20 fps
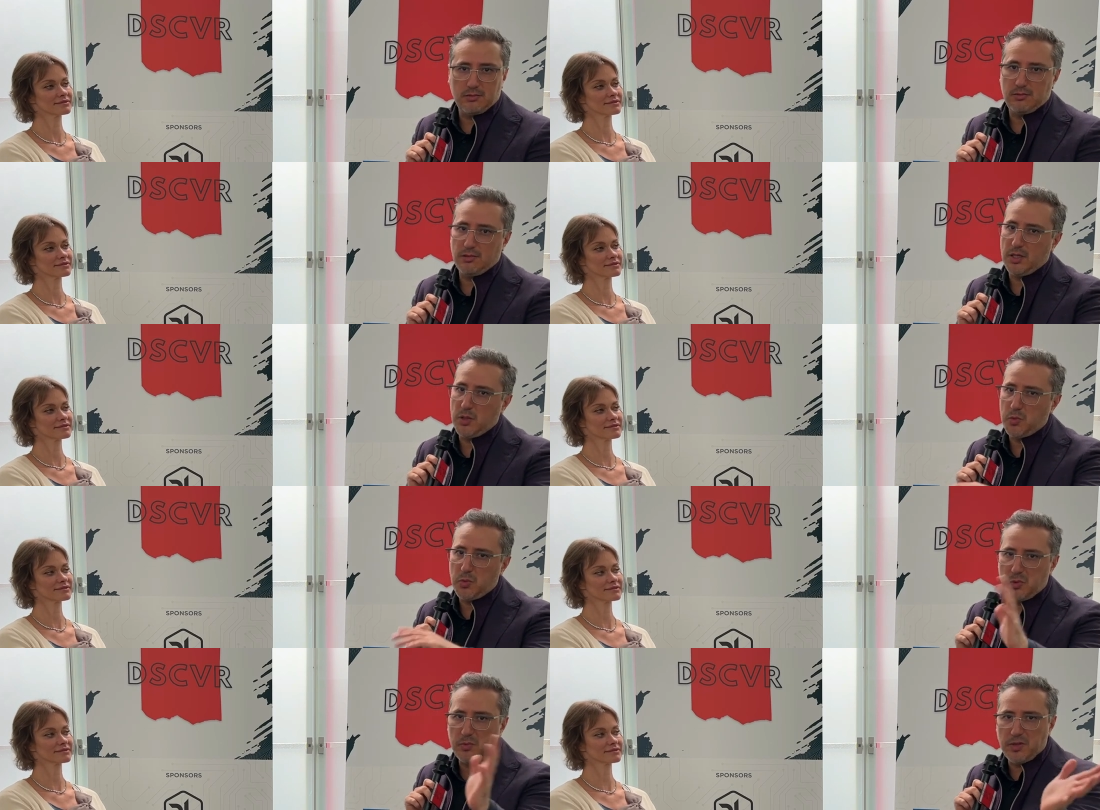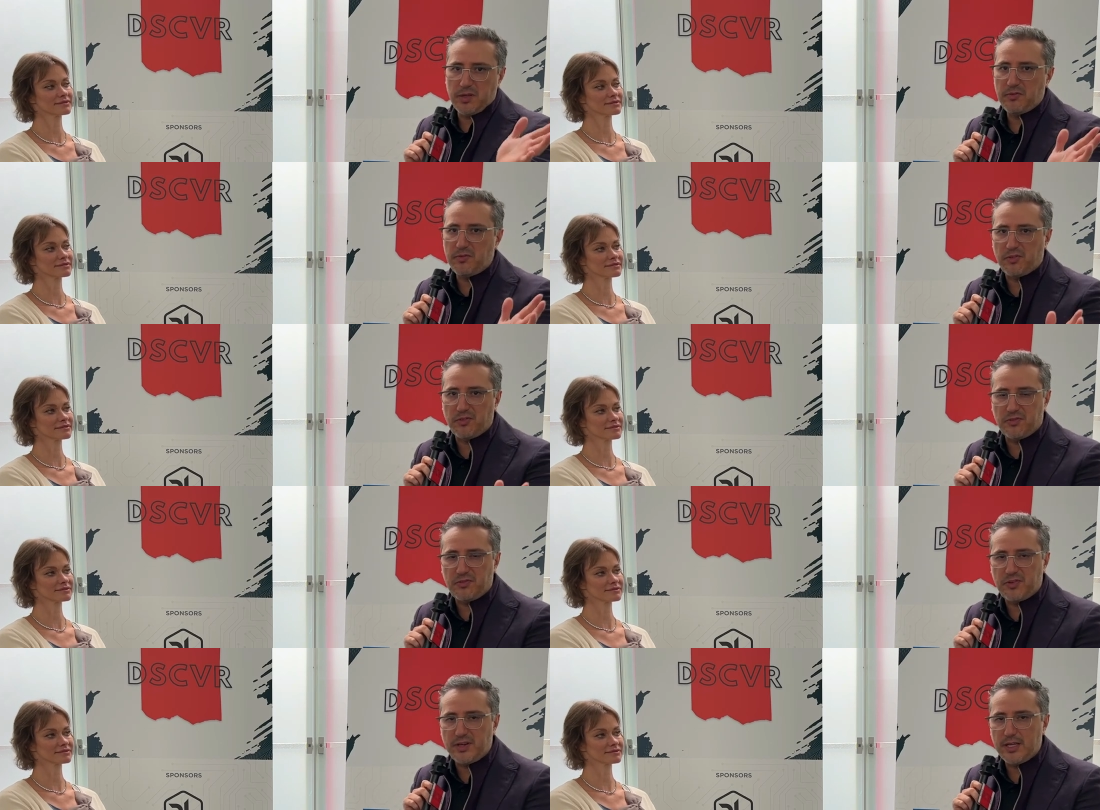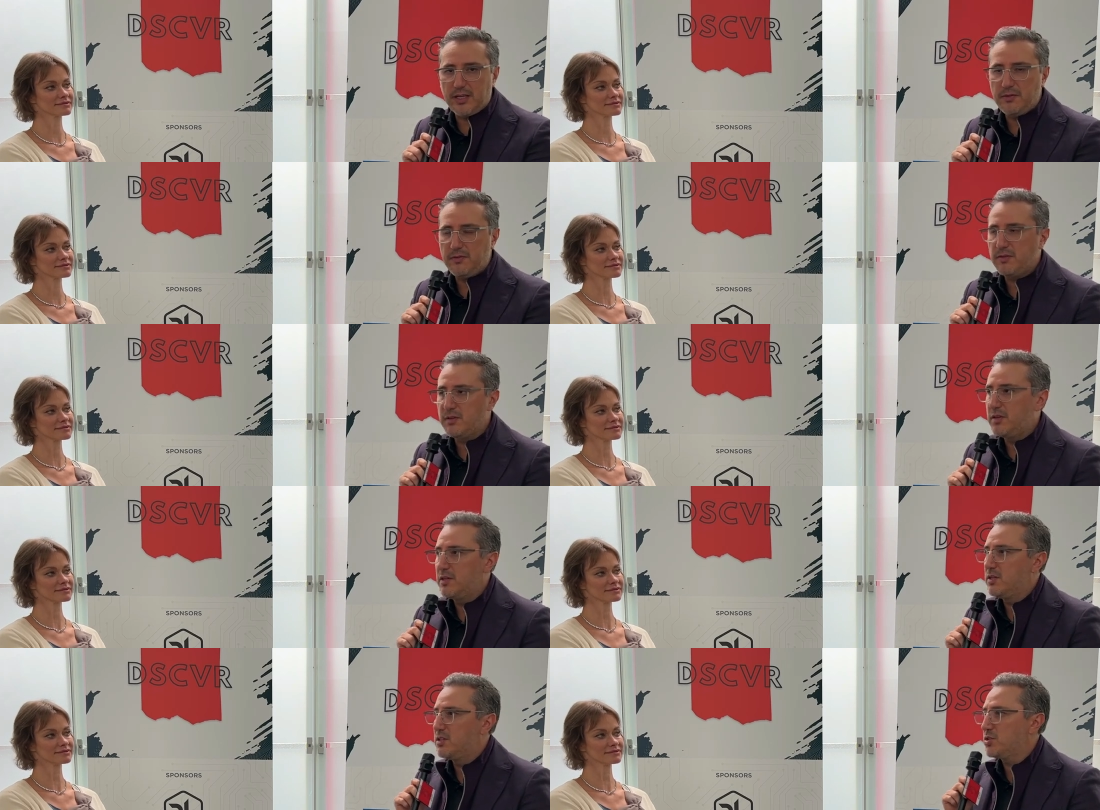Speaker 1: It will be for free,
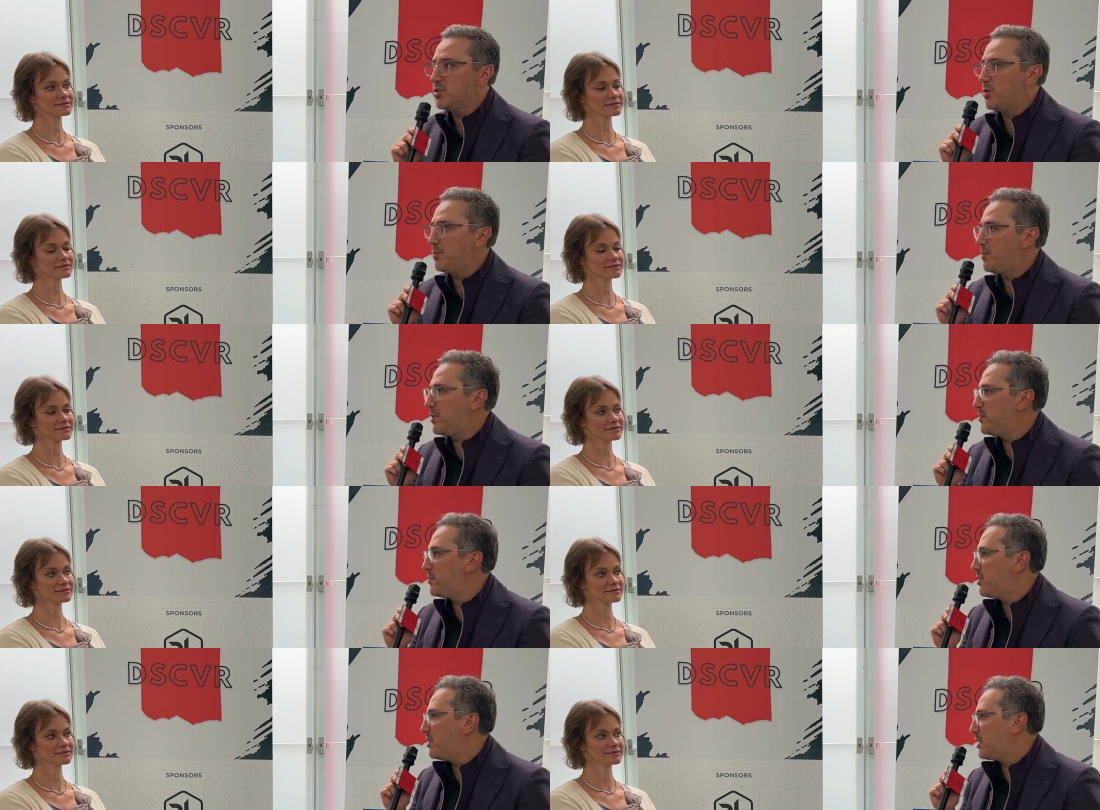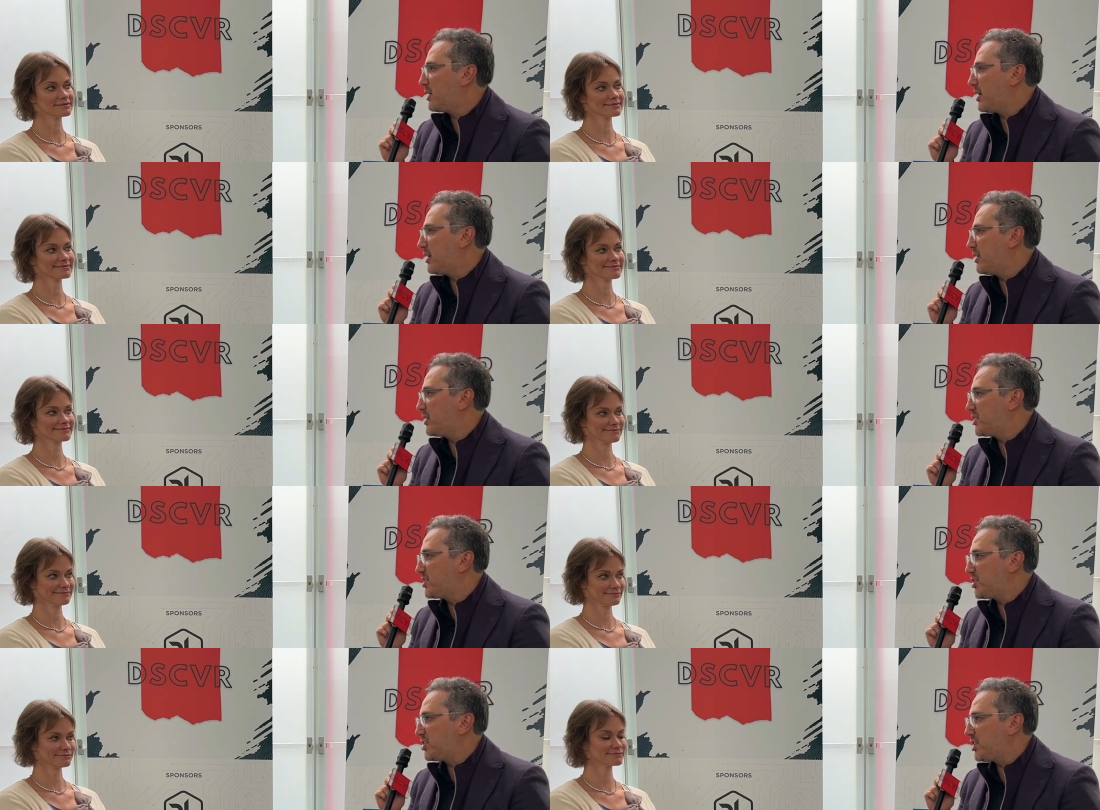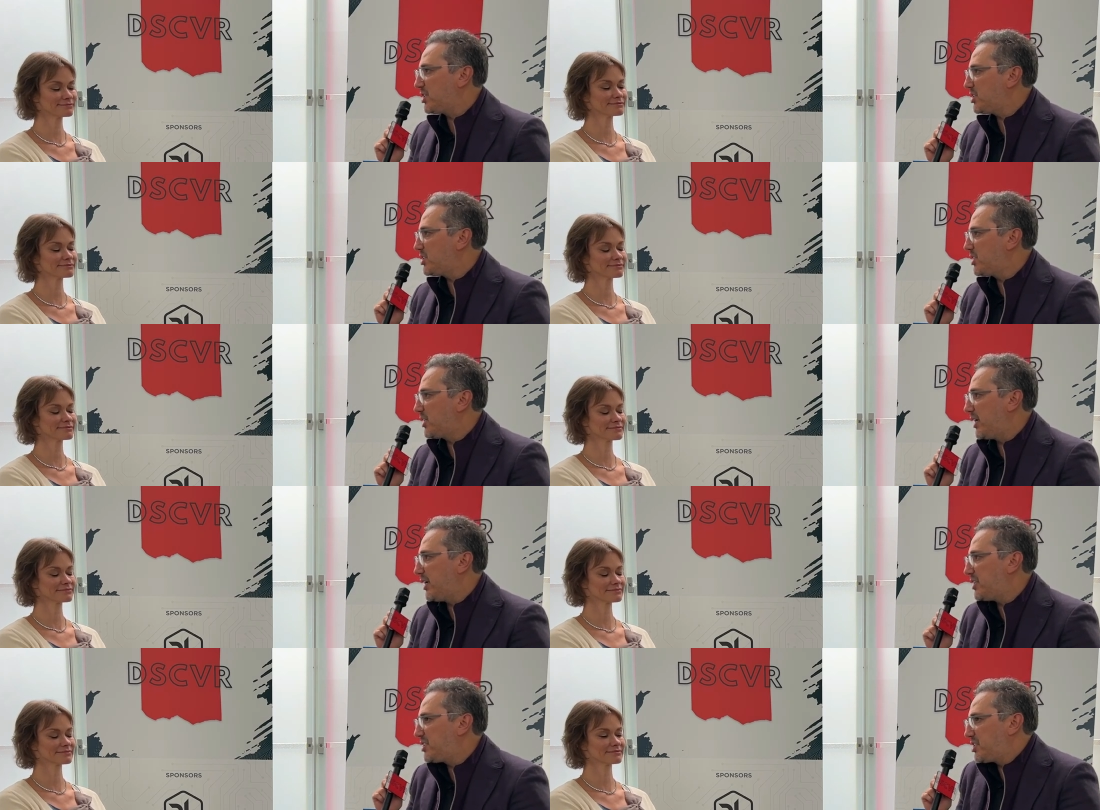so people can
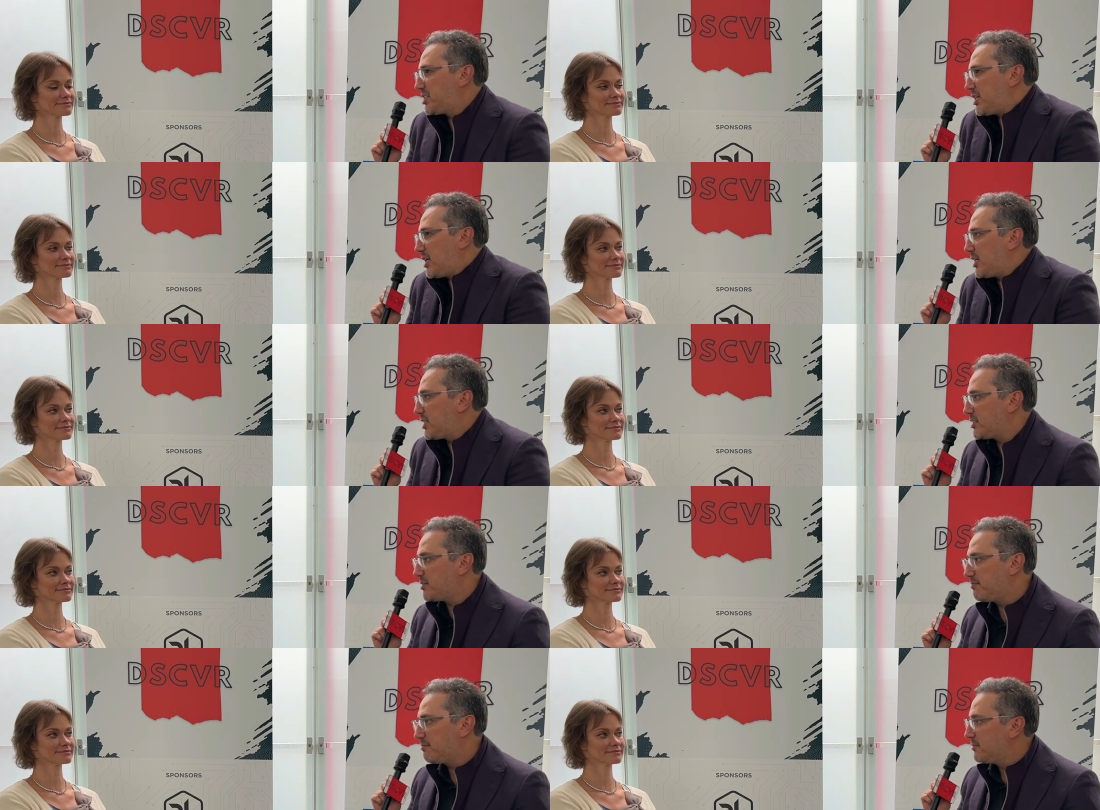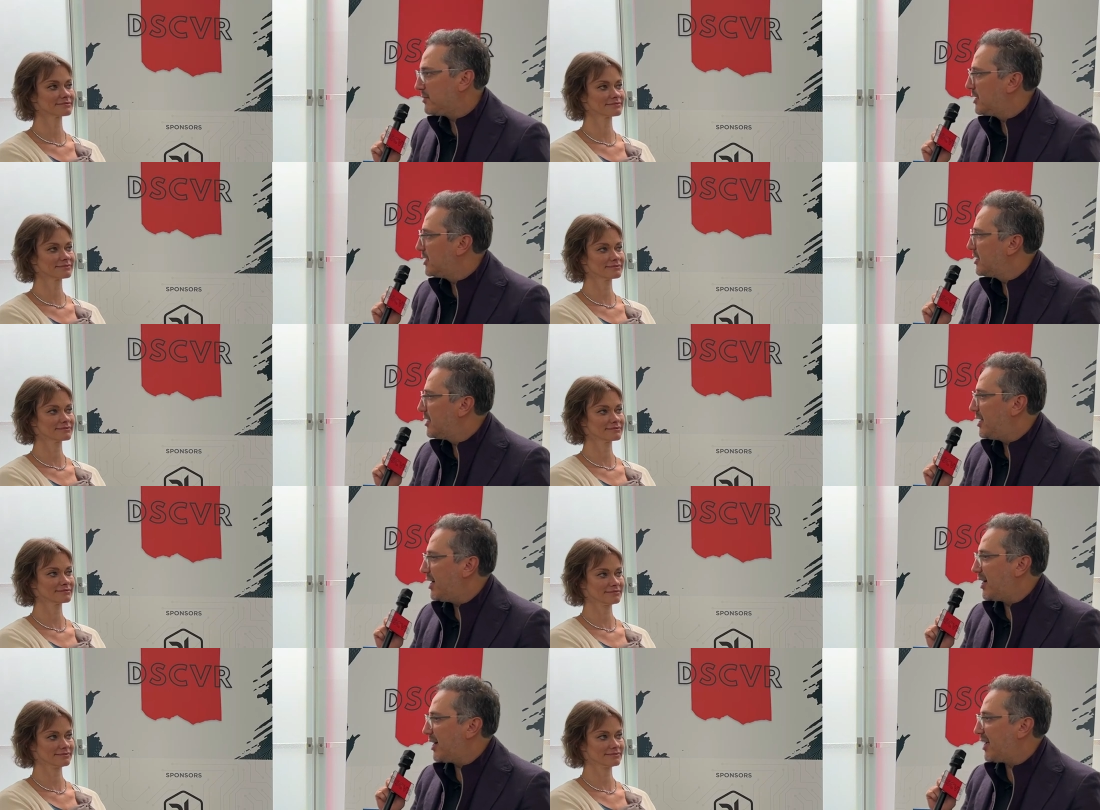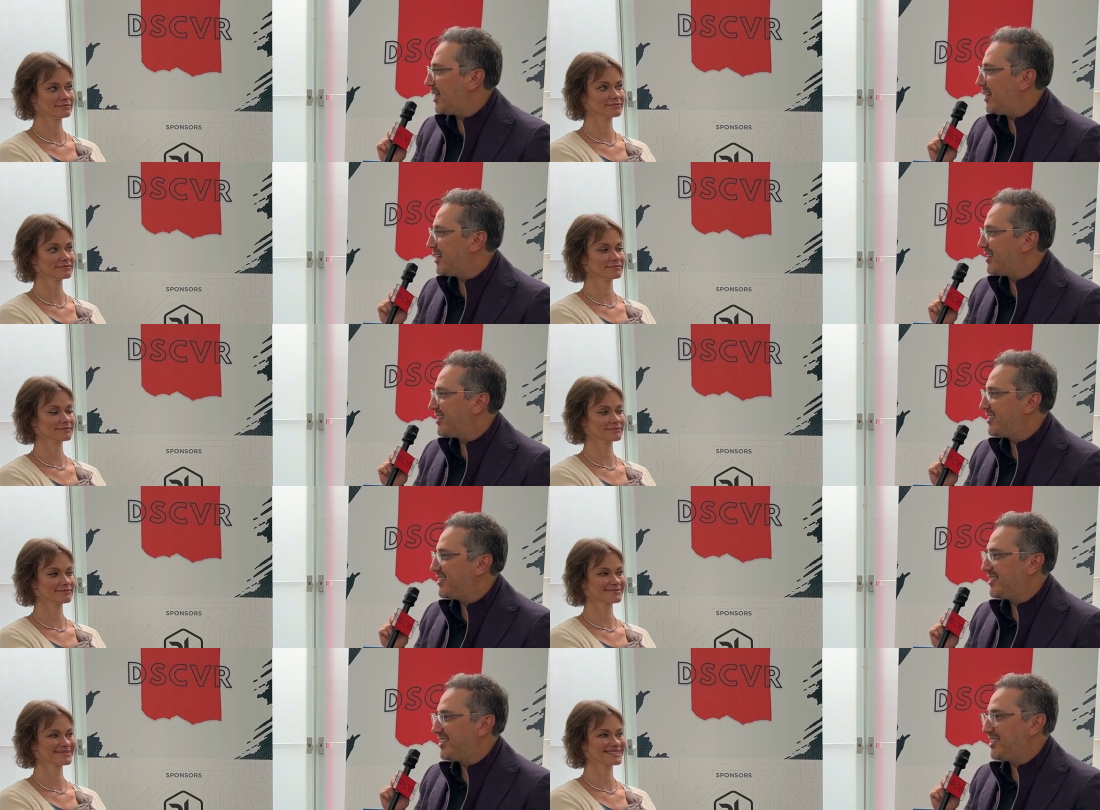exchange Gaugecash Again,